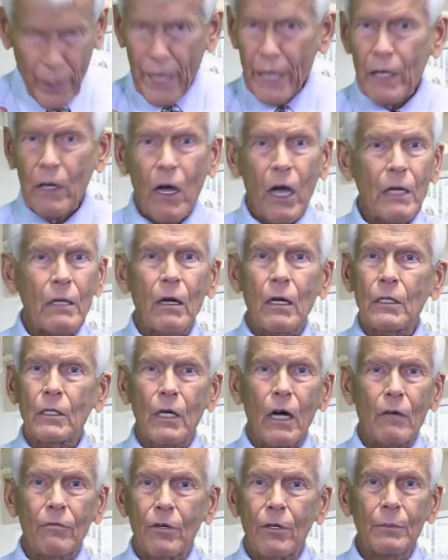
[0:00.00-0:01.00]
cannot
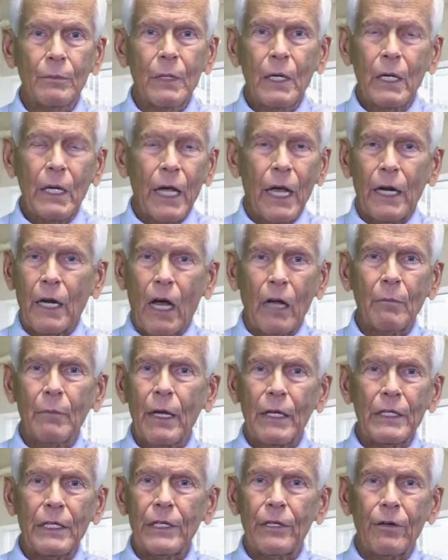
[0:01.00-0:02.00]
uncover an
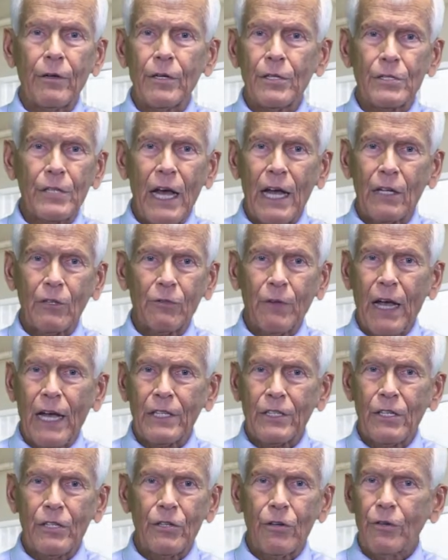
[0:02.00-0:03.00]
unmet need or
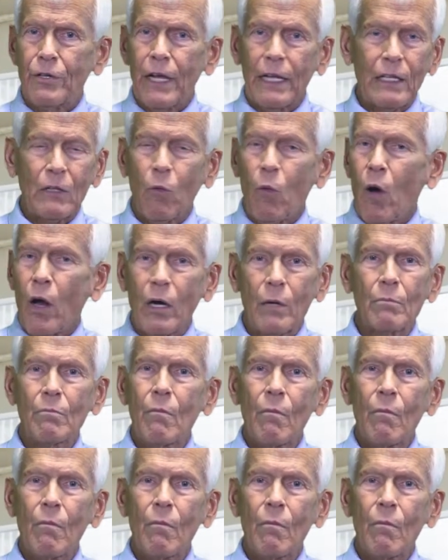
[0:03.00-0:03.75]
dissatisfaction, you're dead in the water.